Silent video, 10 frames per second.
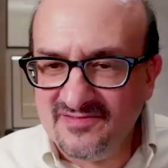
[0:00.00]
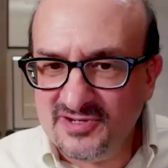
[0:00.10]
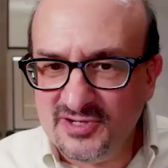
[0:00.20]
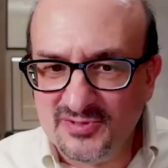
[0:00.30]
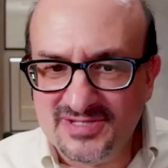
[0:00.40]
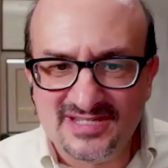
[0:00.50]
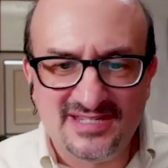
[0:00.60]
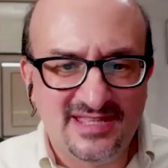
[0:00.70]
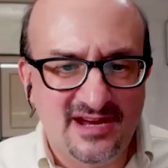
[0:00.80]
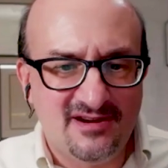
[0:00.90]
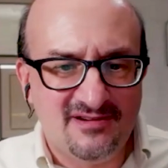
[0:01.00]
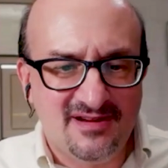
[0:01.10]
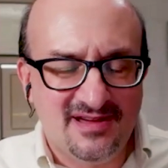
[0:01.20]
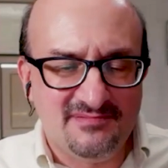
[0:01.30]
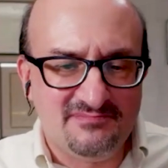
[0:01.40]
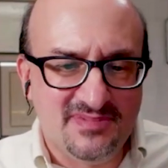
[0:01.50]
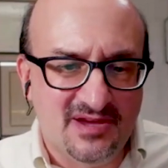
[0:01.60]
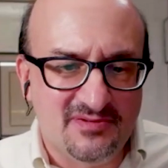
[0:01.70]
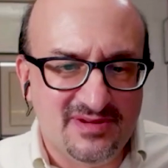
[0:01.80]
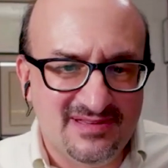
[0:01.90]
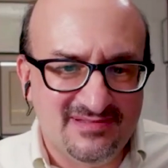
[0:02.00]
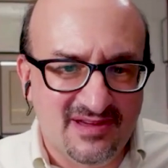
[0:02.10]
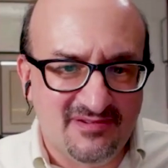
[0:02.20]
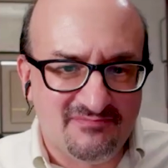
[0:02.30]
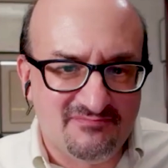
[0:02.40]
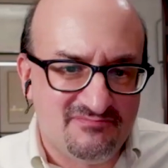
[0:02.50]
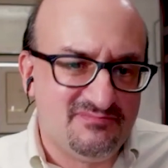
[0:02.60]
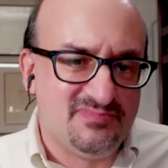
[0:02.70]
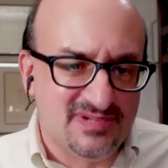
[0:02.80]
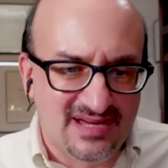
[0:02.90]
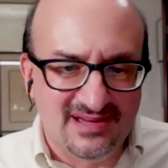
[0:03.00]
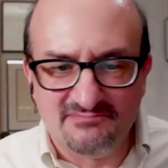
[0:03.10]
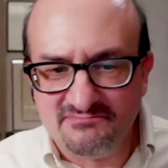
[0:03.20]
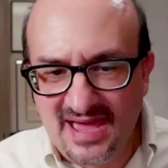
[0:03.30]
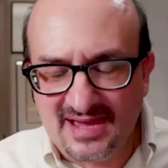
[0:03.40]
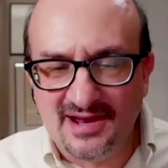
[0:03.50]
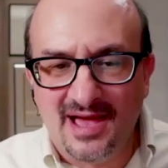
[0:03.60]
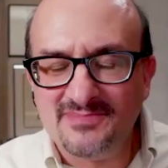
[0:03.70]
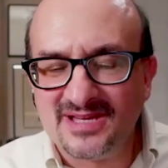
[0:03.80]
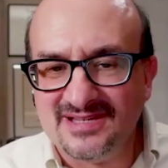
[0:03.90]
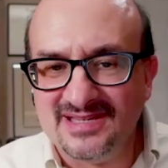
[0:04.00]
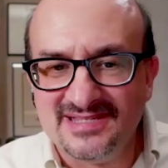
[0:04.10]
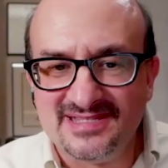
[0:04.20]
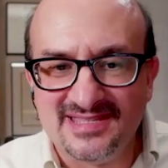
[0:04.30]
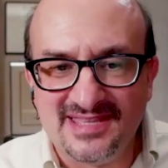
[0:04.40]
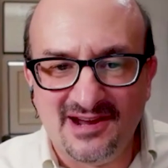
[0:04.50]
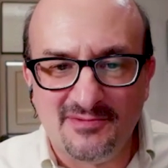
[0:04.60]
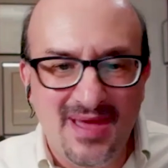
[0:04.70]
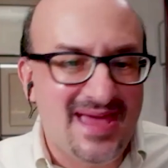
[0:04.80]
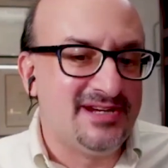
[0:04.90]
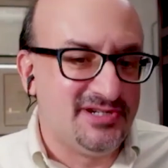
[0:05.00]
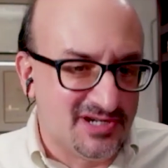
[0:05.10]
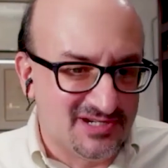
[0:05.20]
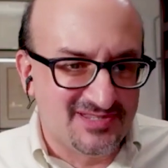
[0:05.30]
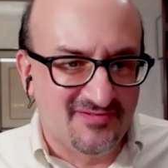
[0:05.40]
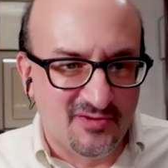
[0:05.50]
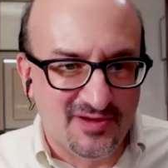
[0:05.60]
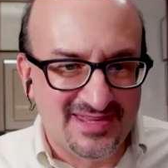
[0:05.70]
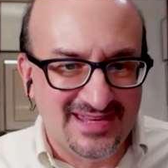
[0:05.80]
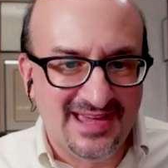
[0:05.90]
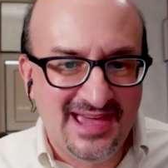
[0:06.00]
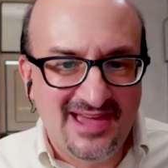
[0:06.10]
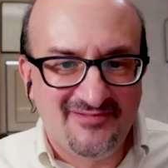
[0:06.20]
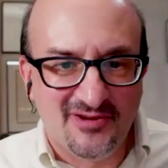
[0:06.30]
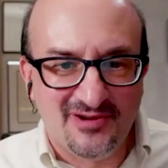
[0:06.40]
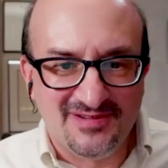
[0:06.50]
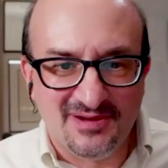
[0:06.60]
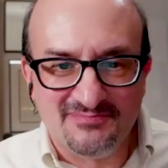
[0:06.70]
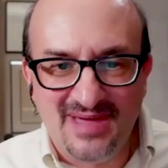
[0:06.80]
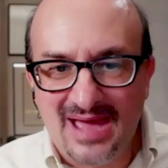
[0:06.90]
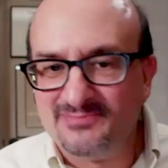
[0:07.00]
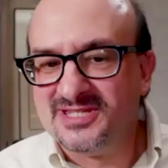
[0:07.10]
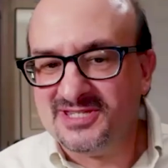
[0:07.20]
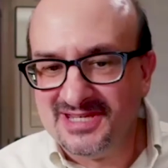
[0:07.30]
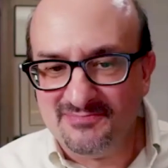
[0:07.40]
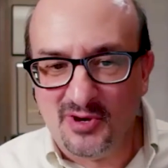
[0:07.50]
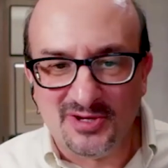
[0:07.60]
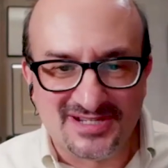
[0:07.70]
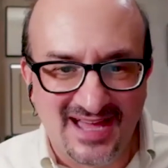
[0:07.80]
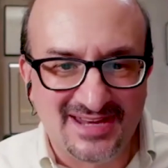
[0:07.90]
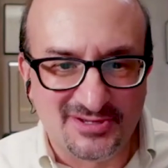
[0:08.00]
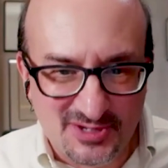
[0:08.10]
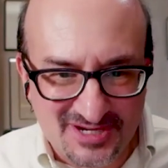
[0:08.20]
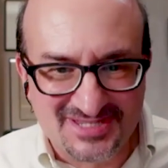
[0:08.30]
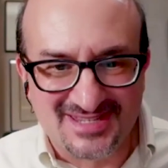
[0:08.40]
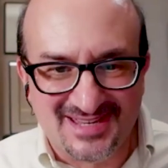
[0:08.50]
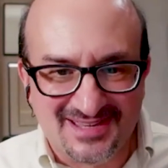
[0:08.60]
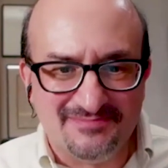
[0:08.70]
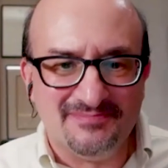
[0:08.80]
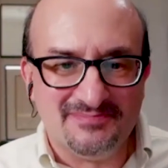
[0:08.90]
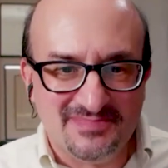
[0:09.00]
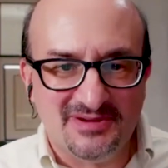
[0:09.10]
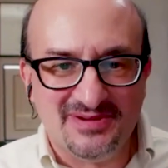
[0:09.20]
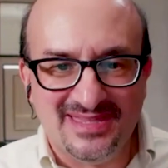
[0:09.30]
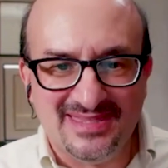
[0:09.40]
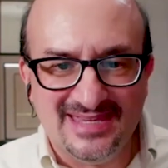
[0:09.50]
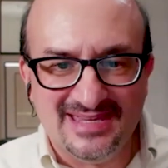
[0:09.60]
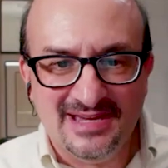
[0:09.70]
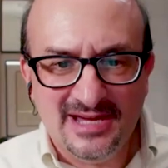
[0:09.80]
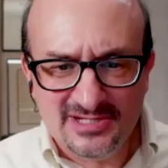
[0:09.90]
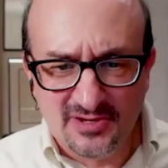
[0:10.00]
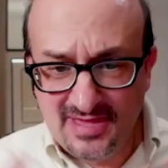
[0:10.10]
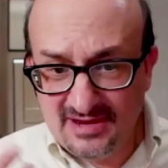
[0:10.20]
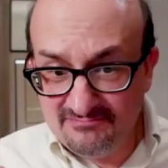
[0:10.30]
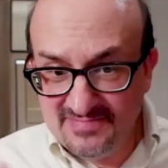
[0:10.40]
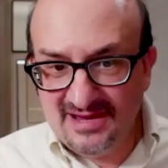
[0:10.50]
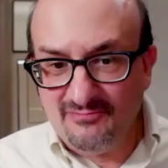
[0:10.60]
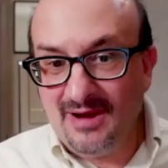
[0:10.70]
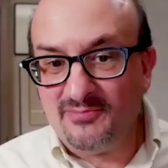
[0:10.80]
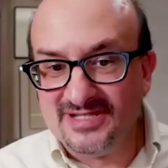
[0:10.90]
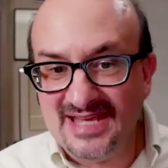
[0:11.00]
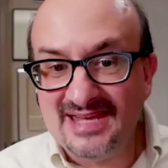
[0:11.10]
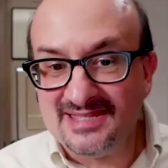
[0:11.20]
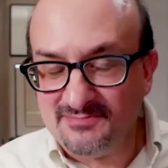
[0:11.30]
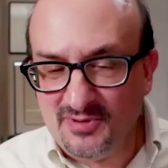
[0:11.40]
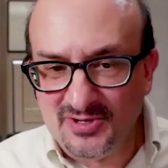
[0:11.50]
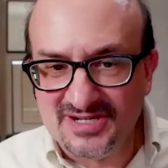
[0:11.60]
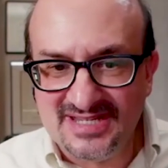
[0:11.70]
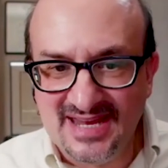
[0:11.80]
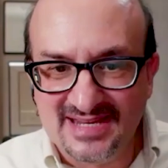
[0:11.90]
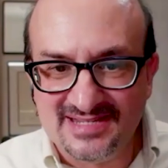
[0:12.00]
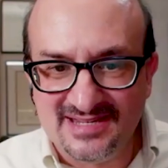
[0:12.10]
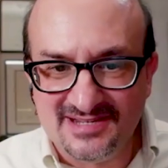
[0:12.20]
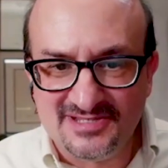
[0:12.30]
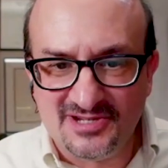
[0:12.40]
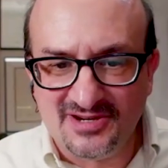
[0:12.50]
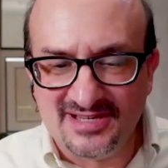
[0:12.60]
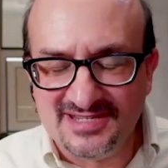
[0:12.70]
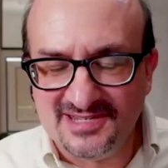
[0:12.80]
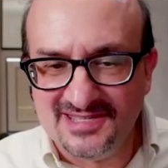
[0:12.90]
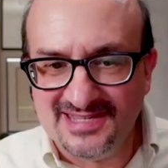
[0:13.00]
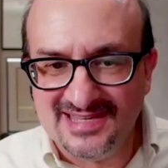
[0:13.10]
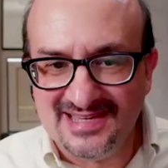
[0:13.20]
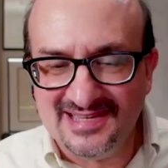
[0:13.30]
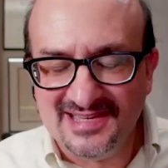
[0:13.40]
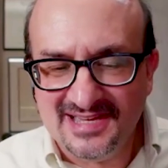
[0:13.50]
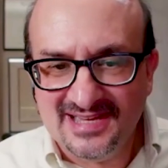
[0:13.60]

of the Jews is they're uh, you know uh, you know uh, economically is that they're managers for the for you know absentee Polish landlords. Um, you know, in the so they they represent the Polish state uh, certainly to the uh,